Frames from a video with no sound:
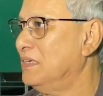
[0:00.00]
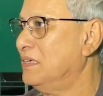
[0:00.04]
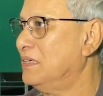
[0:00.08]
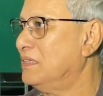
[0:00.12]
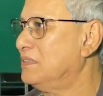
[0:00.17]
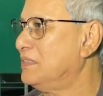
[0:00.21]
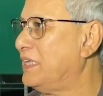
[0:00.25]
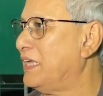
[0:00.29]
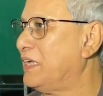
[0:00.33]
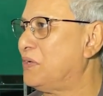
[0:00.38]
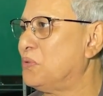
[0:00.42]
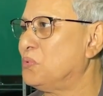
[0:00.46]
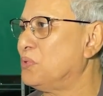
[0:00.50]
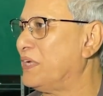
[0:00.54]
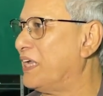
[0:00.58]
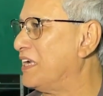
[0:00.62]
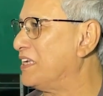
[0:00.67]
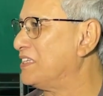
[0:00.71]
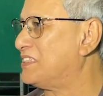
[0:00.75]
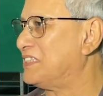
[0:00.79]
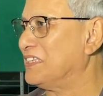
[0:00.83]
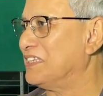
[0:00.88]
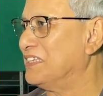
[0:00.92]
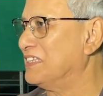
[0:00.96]
They couldn't get a
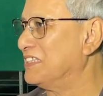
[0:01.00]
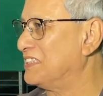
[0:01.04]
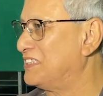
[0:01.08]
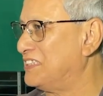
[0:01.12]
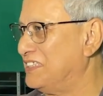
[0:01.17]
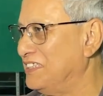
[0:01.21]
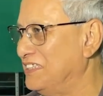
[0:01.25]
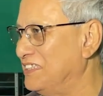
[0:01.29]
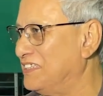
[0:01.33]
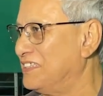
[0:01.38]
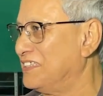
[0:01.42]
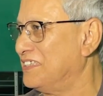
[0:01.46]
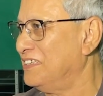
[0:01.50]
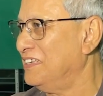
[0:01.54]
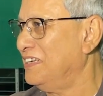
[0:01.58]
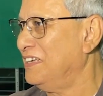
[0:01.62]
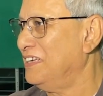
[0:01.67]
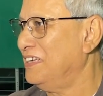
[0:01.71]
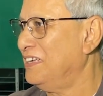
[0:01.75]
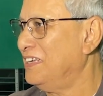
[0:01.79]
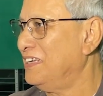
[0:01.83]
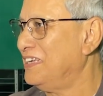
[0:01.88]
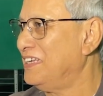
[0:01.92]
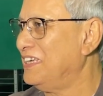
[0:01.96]
single seat.
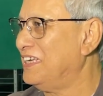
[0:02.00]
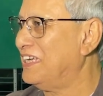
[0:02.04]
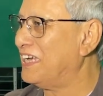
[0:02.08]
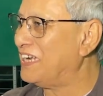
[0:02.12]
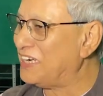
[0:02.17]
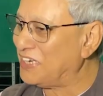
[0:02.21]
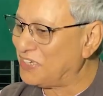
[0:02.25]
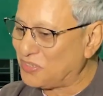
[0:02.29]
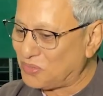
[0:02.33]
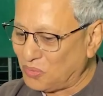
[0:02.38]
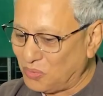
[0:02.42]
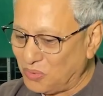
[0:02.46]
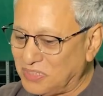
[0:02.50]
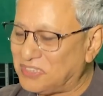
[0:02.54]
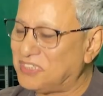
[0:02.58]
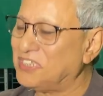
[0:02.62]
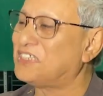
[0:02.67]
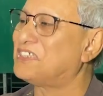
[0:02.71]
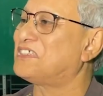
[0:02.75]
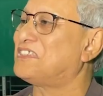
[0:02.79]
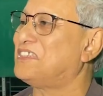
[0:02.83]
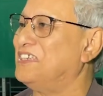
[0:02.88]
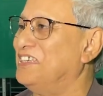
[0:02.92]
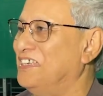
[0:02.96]
Here it is only
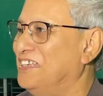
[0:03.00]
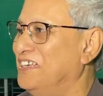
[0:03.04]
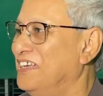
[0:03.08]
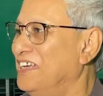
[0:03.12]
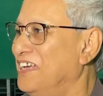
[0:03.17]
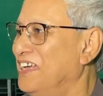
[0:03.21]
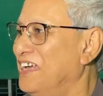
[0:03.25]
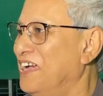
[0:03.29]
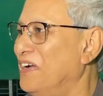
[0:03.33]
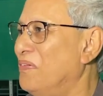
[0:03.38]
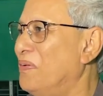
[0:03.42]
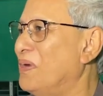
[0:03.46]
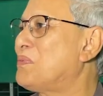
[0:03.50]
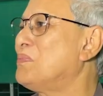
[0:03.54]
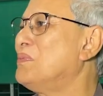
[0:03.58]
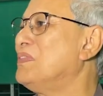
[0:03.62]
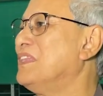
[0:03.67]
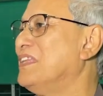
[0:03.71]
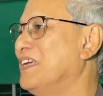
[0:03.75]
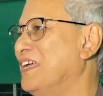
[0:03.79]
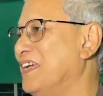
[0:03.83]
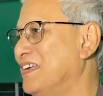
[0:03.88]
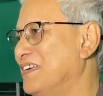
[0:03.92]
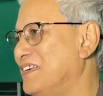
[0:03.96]
60. What will they
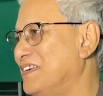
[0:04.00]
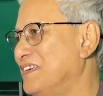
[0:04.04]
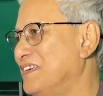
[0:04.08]
get?